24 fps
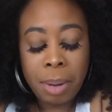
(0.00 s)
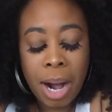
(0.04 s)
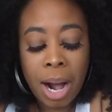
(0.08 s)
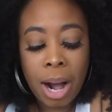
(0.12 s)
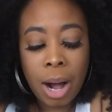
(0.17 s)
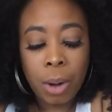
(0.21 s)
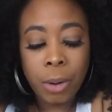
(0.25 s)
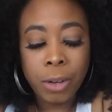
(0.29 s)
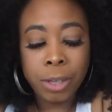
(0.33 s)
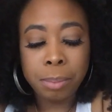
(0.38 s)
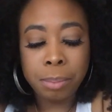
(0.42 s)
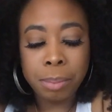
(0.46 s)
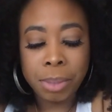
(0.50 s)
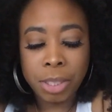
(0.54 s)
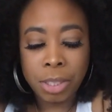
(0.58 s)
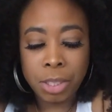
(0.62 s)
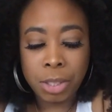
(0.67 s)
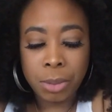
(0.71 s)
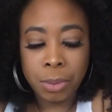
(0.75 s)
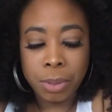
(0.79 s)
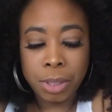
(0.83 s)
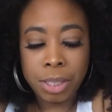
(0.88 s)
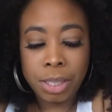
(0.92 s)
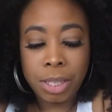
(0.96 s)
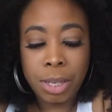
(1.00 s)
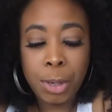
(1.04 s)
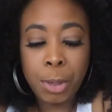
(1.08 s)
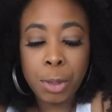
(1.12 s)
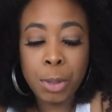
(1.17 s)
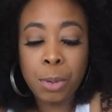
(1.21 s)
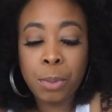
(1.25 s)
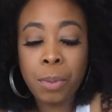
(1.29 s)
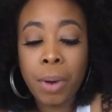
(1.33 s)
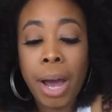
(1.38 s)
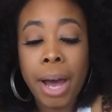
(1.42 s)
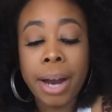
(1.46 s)
power mysteries. Hear
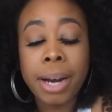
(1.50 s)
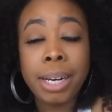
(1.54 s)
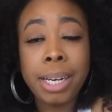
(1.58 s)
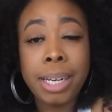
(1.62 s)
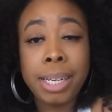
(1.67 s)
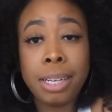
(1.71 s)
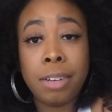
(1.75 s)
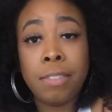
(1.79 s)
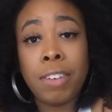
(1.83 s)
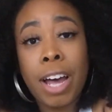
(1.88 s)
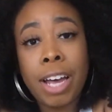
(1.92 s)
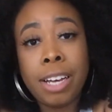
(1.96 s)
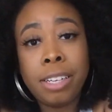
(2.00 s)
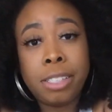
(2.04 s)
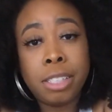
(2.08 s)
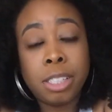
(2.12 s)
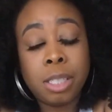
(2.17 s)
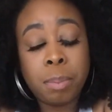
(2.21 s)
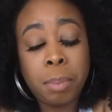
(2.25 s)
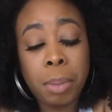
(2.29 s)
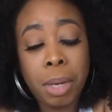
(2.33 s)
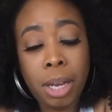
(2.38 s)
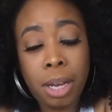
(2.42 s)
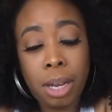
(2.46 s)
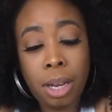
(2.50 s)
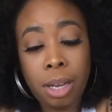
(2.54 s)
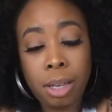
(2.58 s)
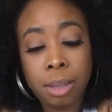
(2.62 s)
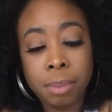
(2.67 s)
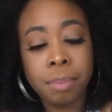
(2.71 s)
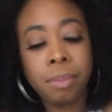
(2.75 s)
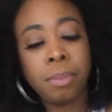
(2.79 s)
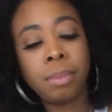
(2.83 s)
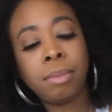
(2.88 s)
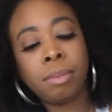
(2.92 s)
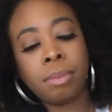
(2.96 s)
the rattling of Isis playing.
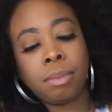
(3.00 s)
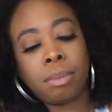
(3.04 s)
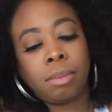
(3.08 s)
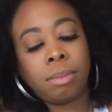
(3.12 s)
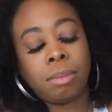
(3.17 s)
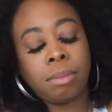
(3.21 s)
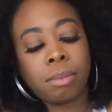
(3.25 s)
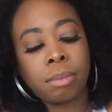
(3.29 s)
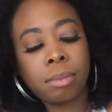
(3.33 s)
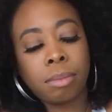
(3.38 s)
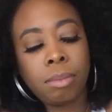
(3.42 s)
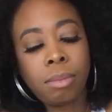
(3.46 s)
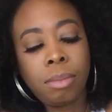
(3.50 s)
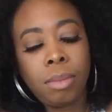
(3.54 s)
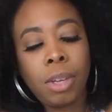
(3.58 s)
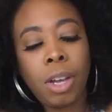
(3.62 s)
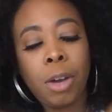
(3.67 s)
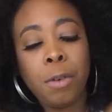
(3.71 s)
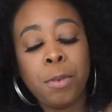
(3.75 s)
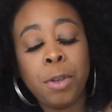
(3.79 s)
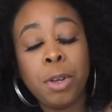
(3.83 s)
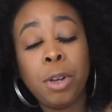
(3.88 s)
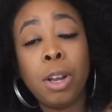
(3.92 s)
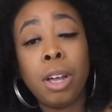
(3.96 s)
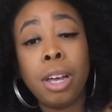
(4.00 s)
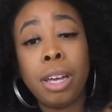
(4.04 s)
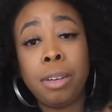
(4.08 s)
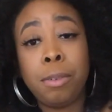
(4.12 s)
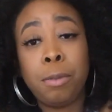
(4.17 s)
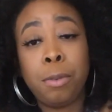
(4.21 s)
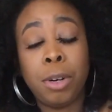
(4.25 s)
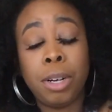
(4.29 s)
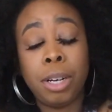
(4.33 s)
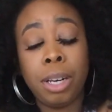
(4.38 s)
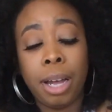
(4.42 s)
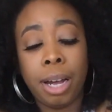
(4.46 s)
I feel like
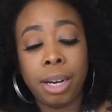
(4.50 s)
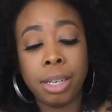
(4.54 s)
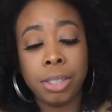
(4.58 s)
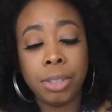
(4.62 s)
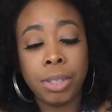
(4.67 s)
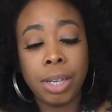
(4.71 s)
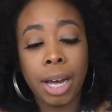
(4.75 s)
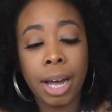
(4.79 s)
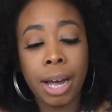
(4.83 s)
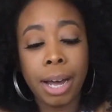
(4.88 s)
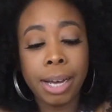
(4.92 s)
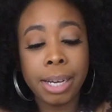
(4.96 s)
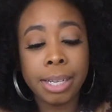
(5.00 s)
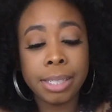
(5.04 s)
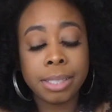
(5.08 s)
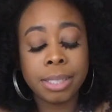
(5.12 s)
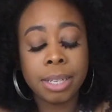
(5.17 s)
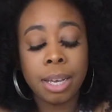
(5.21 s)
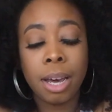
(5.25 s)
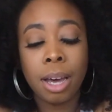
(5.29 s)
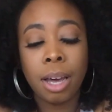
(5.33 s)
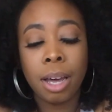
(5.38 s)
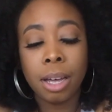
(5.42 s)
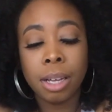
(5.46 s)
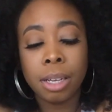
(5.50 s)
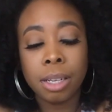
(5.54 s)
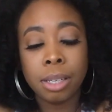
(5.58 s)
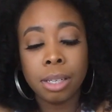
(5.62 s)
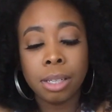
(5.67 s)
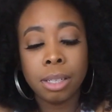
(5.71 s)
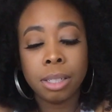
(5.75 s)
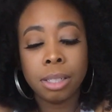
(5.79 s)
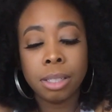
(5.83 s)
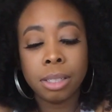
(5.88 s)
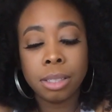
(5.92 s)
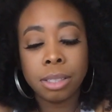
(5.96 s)
for a lot of you guys,
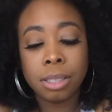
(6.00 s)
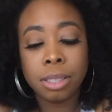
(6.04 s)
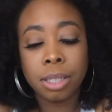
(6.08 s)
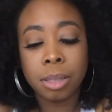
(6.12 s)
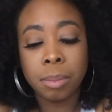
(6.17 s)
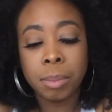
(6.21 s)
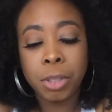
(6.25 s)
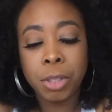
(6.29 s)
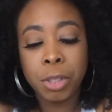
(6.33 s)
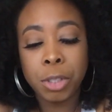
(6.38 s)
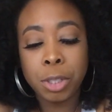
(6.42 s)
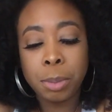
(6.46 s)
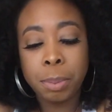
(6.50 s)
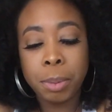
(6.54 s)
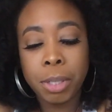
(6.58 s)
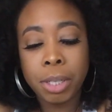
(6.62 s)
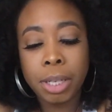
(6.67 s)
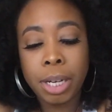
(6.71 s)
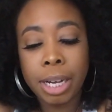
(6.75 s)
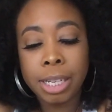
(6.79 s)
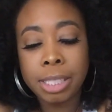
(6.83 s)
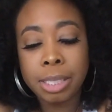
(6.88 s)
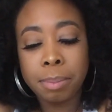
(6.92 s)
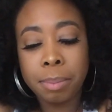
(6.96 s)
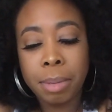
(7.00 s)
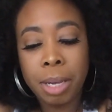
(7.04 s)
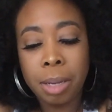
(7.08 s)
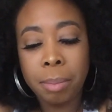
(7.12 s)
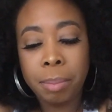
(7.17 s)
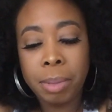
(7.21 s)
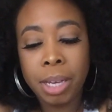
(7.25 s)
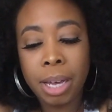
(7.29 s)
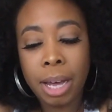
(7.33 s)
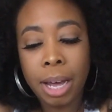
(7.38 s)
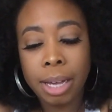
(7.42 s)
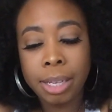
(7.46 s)
some of your spirit guides may
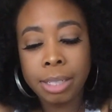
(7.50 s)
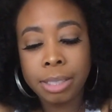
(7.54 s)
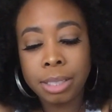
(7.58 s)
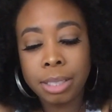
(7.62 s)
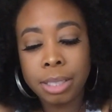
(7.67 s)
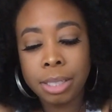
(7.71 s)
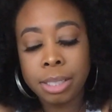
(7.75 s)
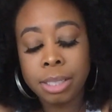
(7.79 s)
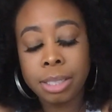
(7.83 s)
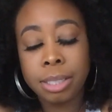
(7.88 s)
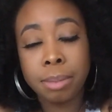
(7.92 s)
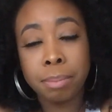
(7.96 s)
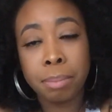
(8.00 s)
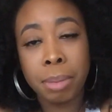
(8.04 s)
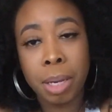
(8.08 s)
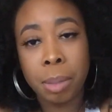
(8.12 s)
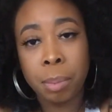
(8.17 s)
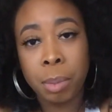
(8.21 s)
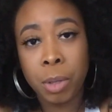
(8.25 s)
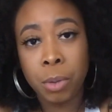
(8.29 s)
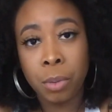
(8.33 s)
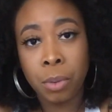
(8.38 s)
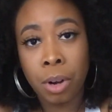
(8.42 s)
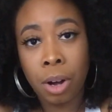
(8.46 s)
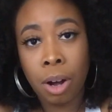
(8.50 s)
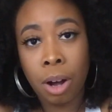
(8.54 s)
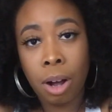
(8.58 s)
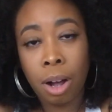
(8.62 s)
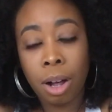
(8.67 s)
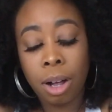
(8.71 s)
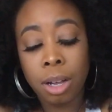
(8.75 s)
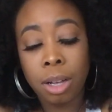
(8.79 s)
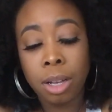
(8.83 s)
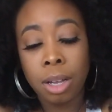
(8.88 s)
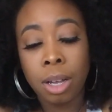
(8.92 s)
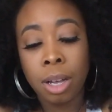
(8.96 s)
be Isis, may be
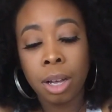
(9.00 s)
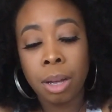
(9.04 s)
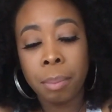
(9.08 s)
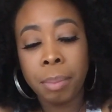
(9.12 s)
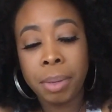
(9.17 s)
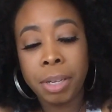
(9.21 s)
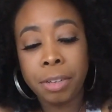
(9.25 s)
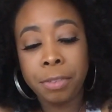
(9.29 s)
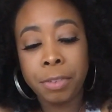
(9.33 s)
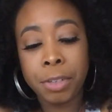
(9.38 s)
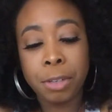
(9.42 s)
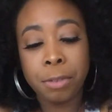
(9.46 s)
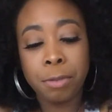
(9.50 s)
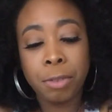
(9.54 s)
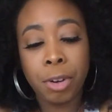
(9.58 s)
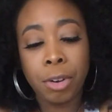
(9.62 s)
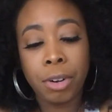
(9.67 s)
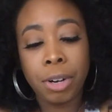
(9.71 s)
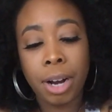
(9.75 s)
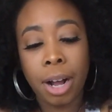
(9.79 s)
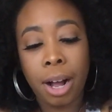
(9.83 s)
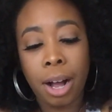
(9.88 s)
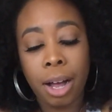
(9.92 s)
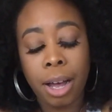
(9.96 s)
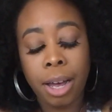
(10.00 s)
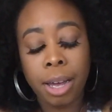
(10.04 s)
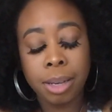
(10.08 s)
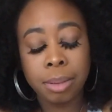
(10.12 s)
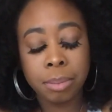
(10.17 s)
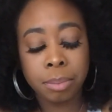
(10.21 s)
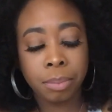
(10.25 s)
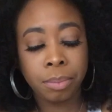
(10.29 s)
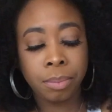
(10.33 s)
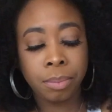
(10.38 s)
Ra, but even if they're not,